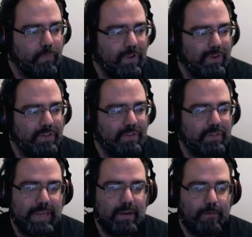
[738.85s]

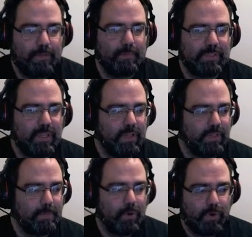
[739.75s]
which in of
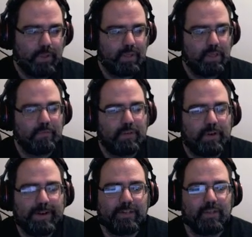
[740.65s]
themselves, pure thieves,
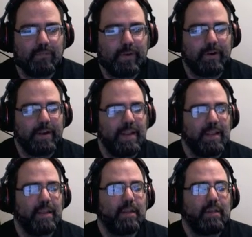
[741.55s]
are actually very